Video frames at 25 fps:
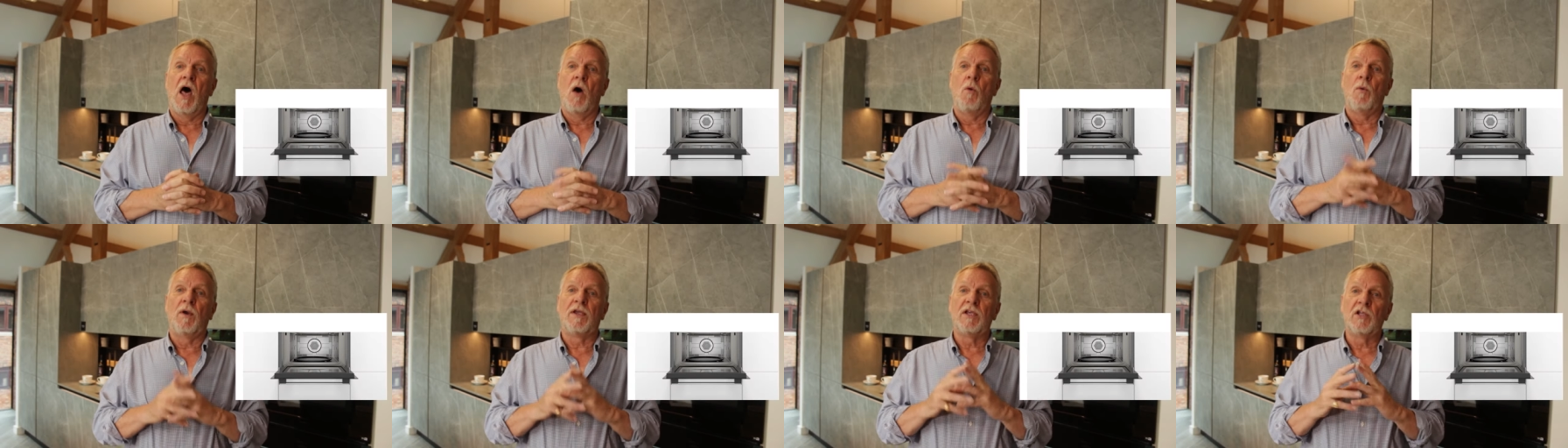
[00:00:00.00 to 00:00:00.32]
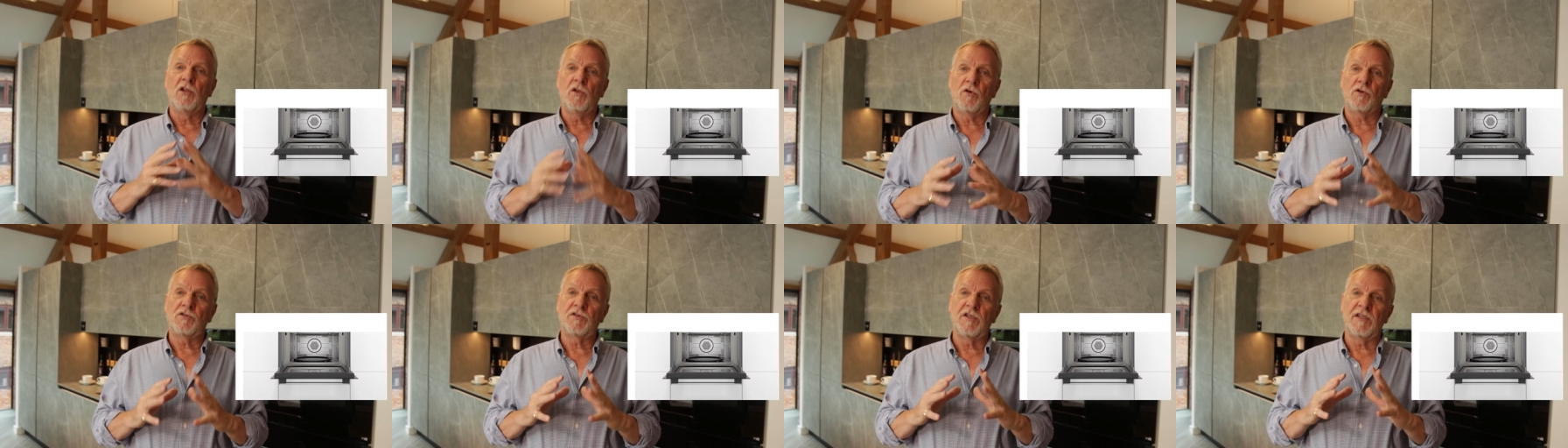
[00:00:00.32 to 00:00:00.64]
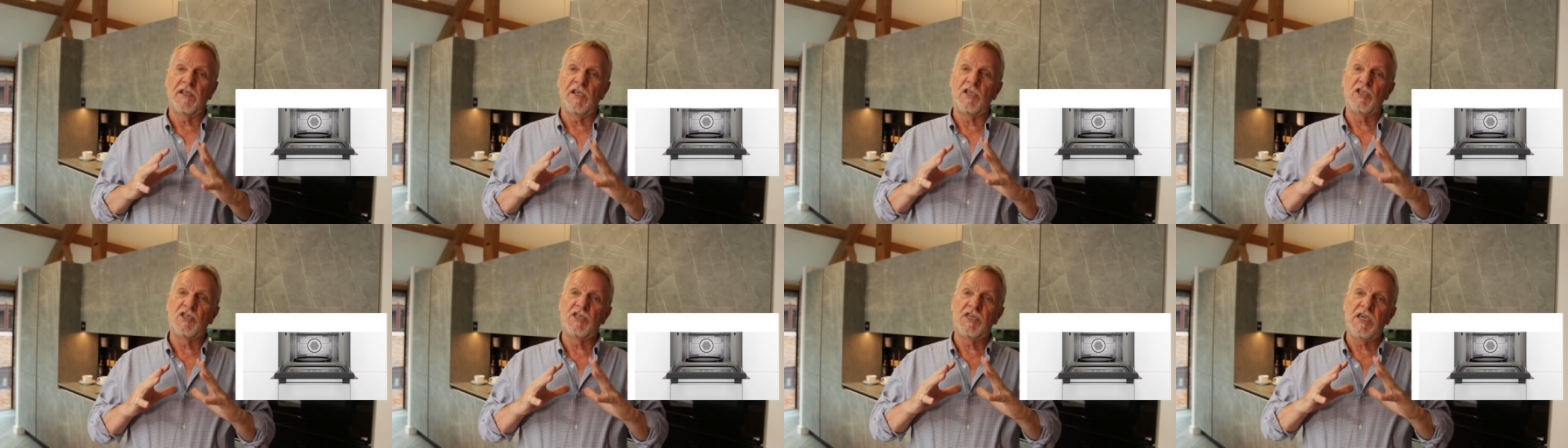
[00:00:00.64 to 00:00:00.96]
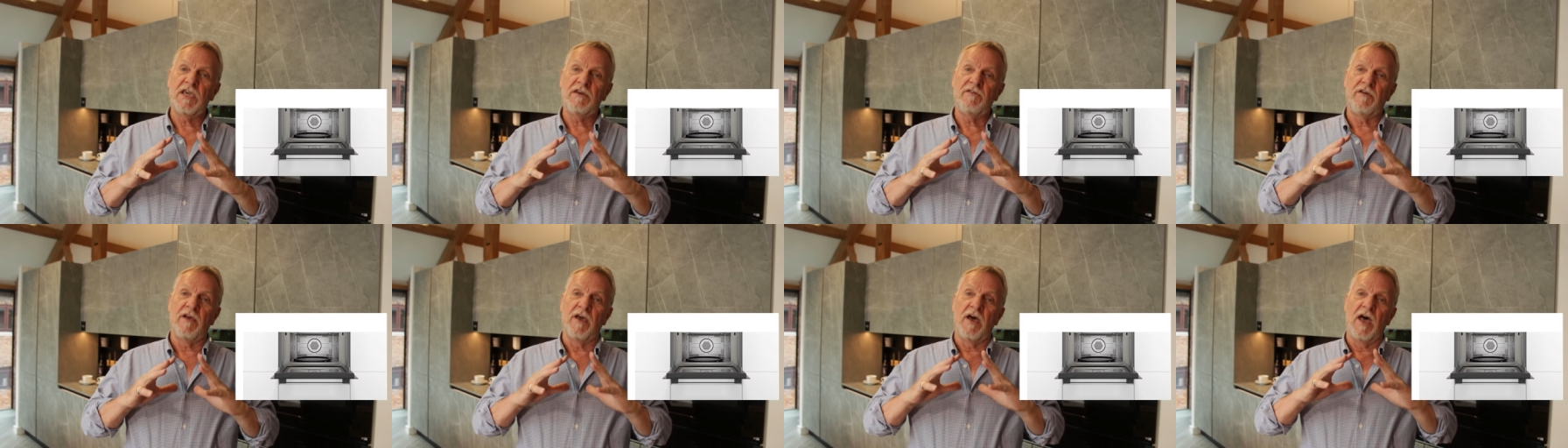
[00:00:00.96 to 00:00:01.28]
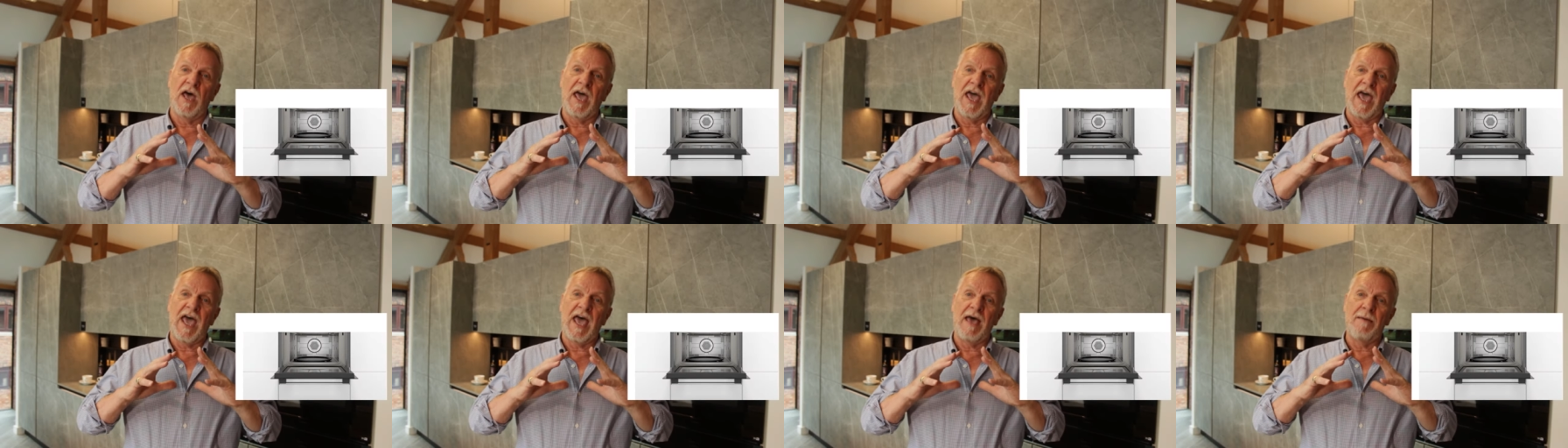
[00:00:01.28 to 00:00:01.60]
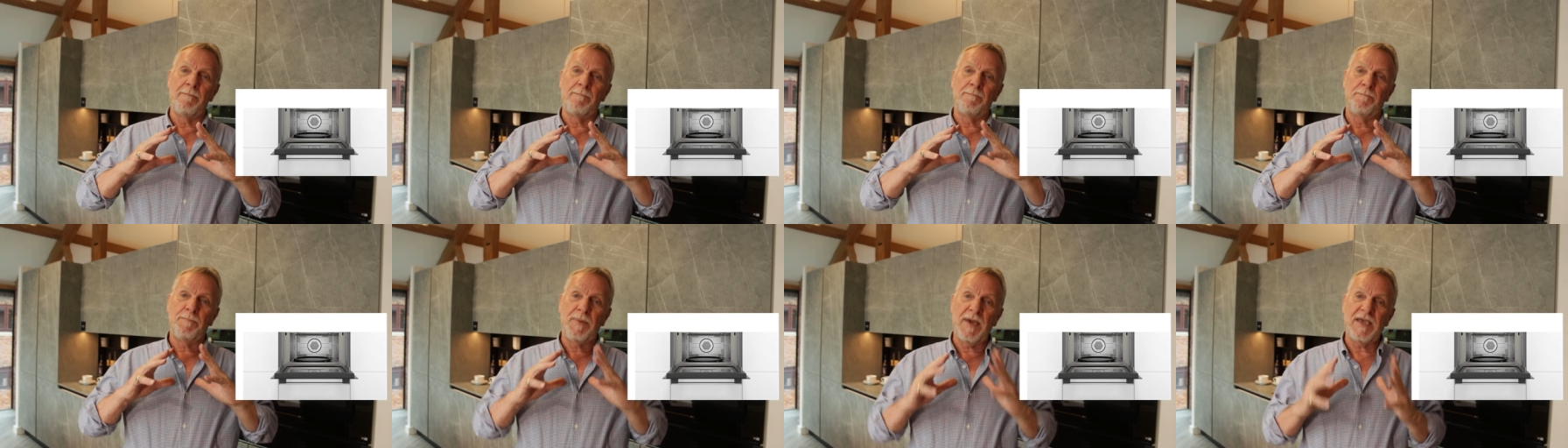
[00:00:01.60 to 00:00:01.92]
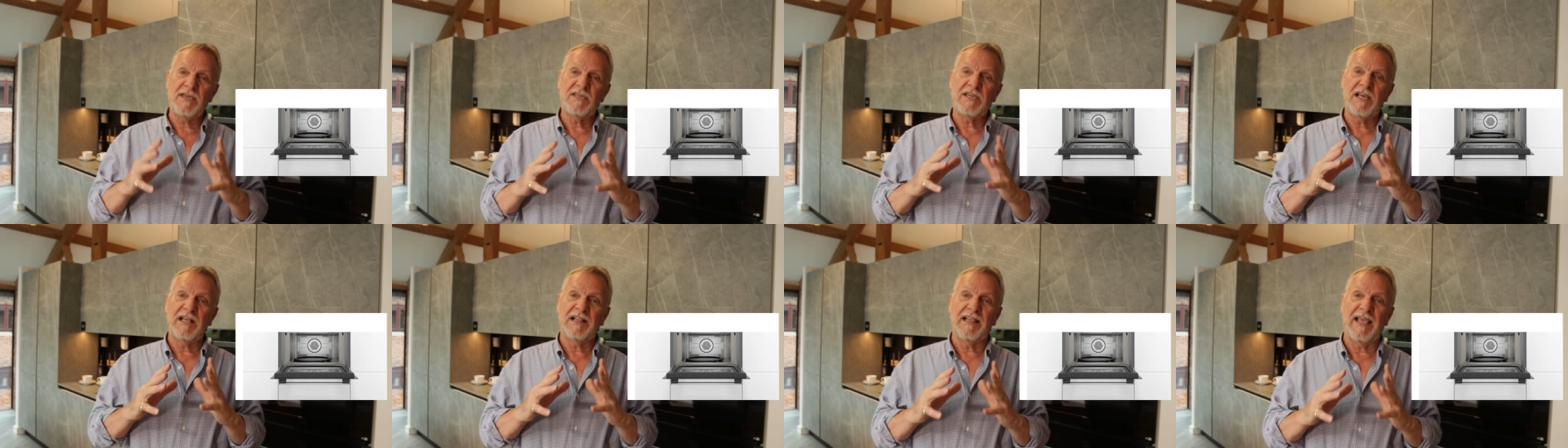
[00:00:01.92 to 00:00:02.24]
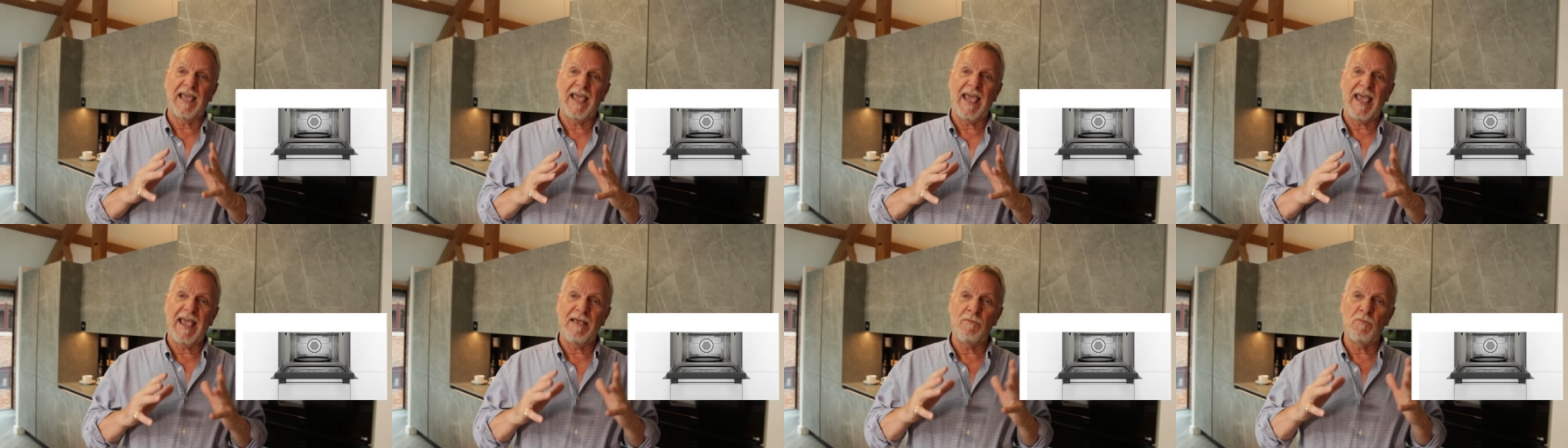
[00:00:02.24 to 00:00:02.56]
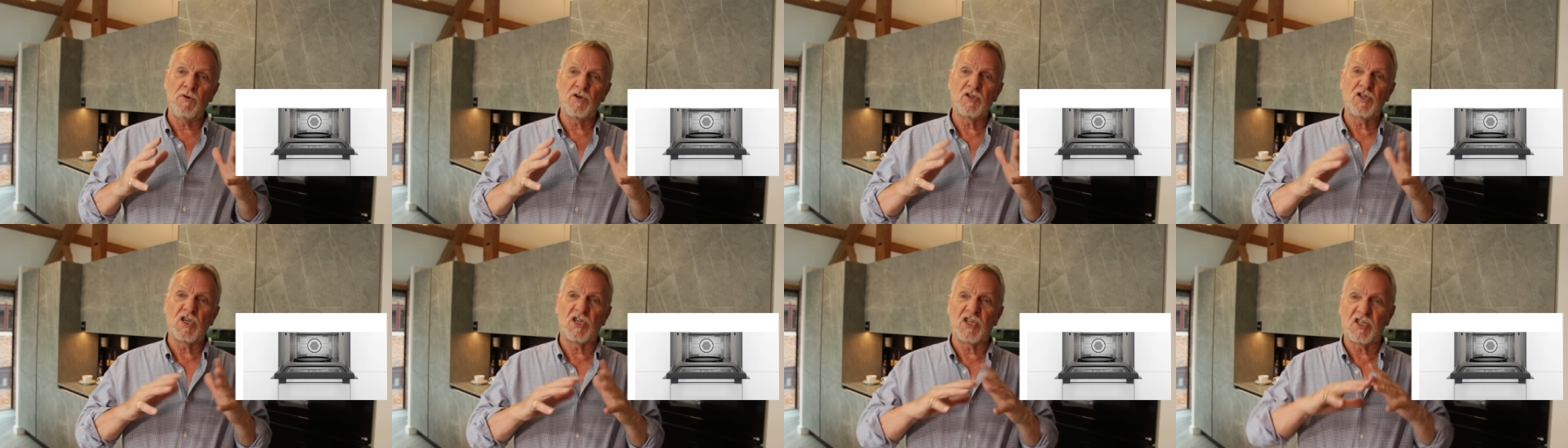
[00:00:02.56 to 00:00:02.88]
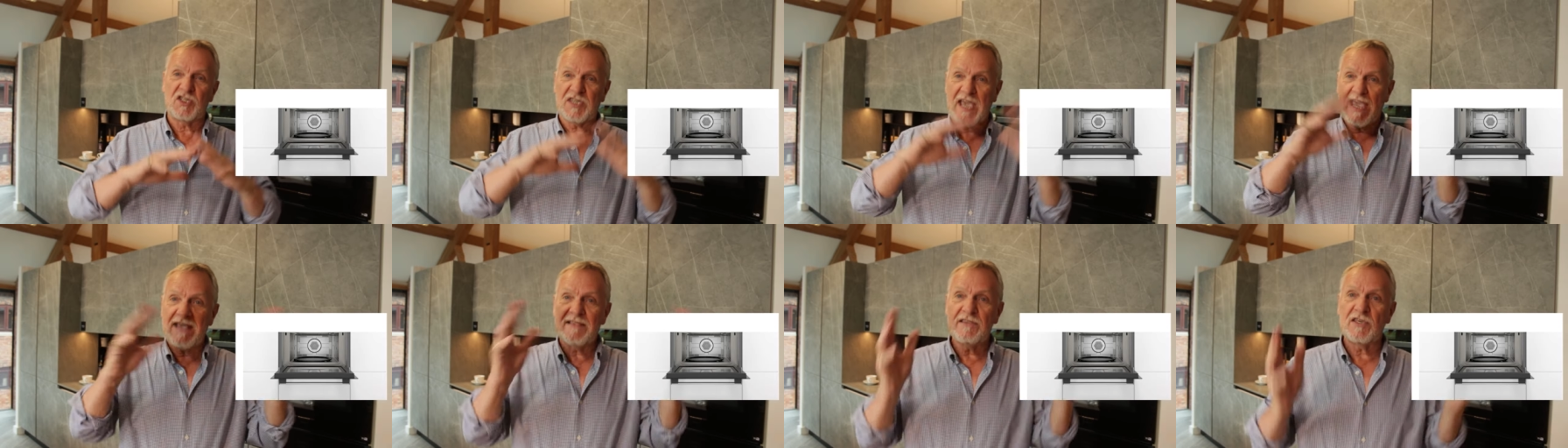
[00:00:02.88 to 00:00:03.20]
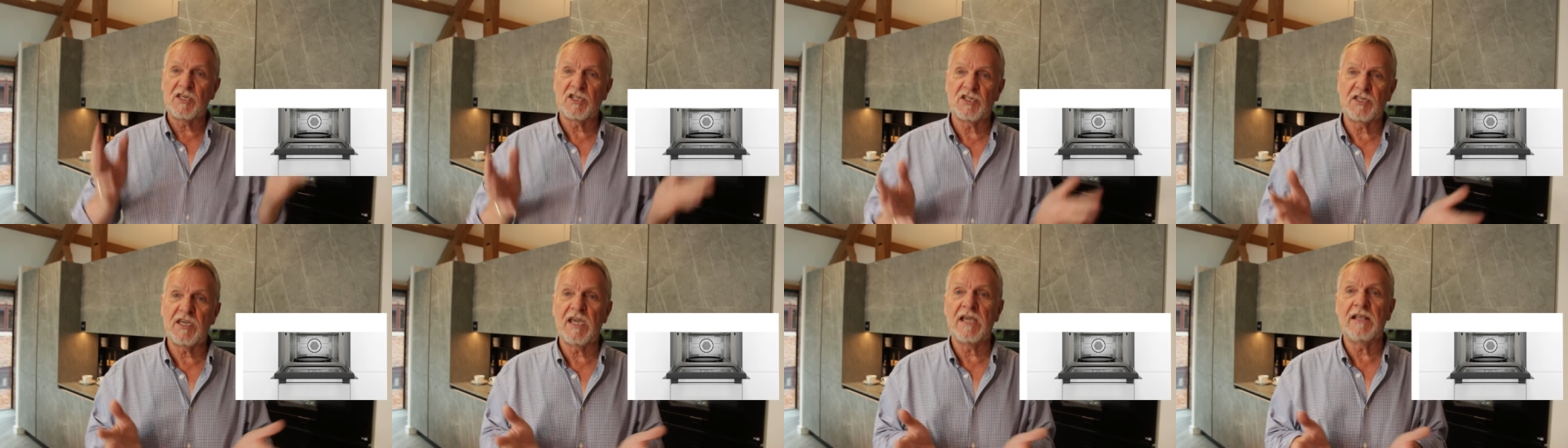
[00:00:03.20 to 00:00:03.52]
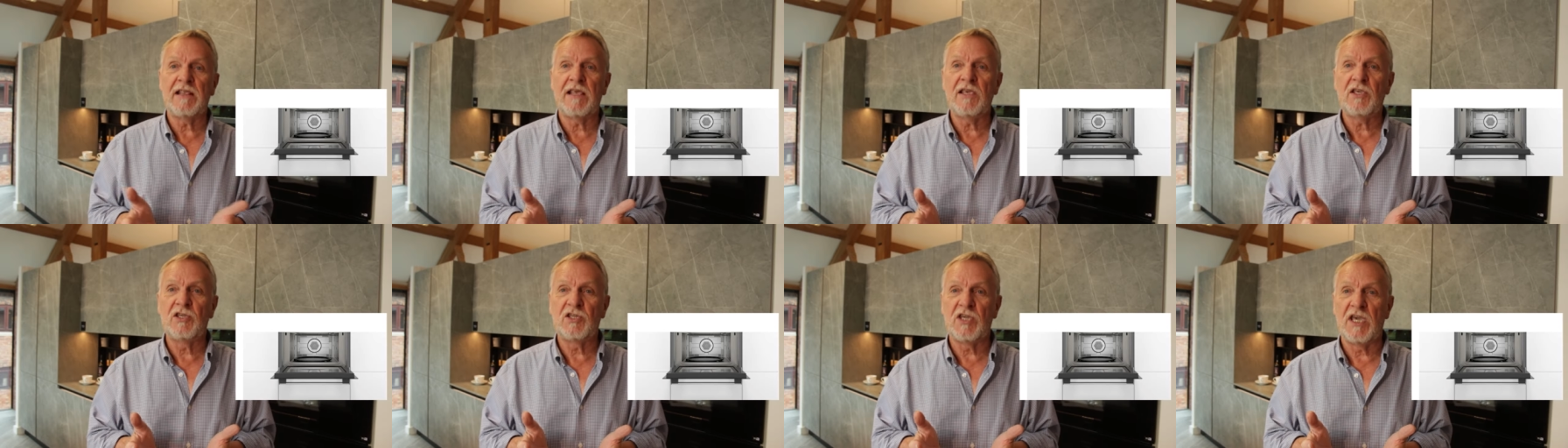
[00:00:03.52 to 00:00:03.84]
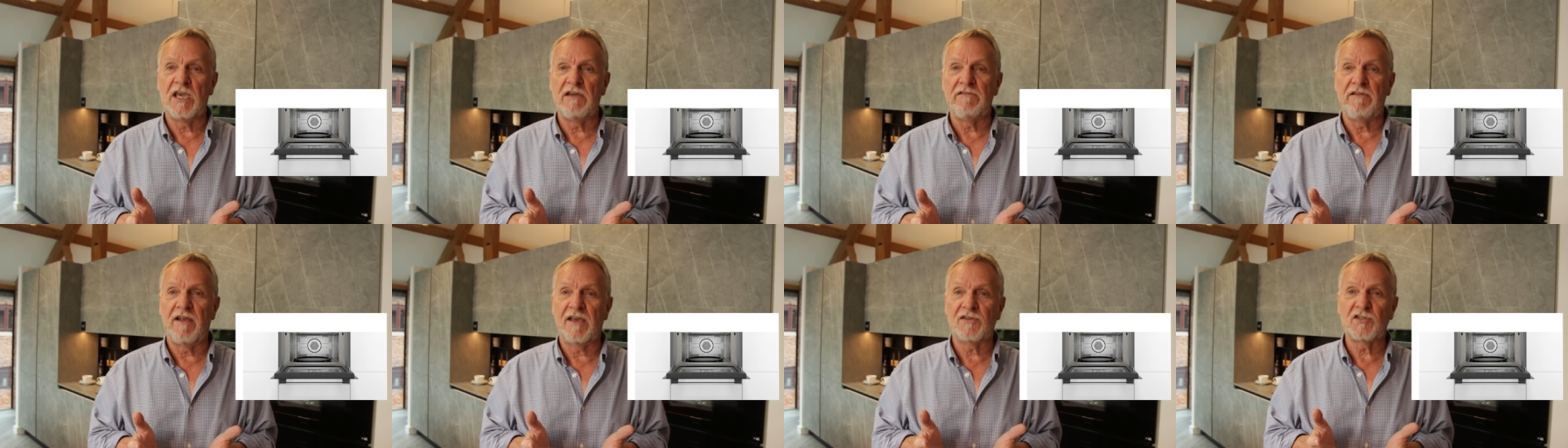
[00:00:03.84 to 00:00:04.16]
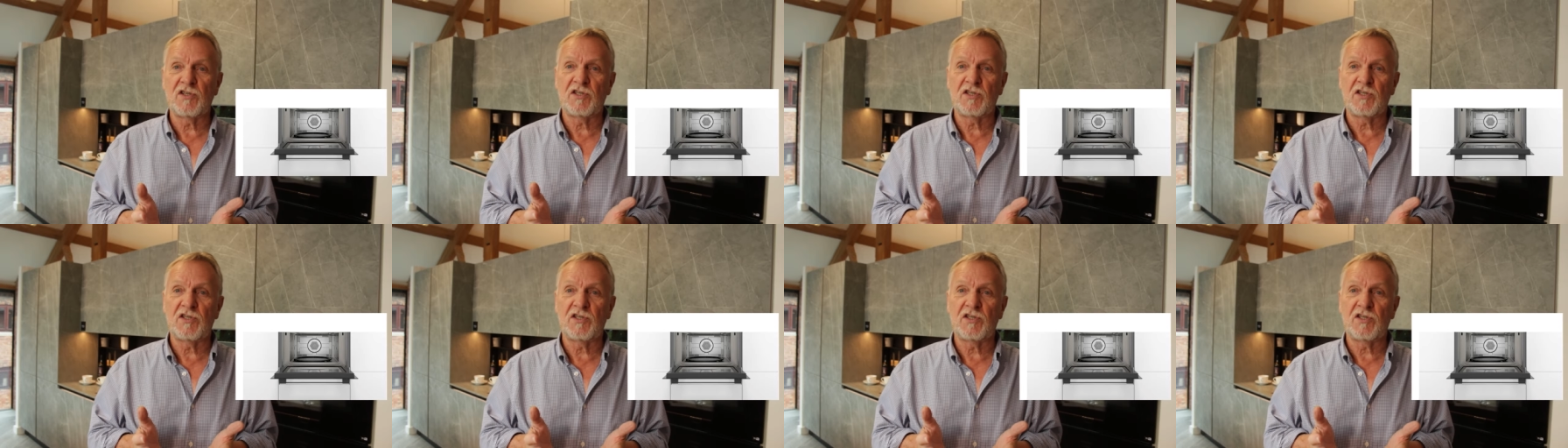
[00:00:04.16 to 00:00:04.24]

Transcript: When you looked at the interior, basically it was a stainless steel interior,